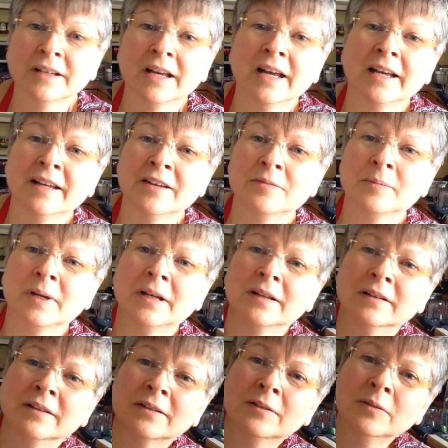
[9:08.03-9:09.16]
I have a
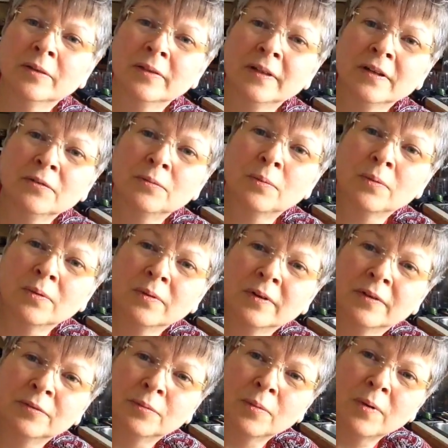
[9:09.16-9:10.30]
little thing
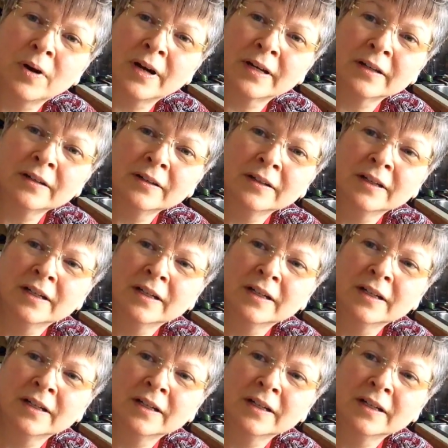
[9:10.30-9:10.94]
of water.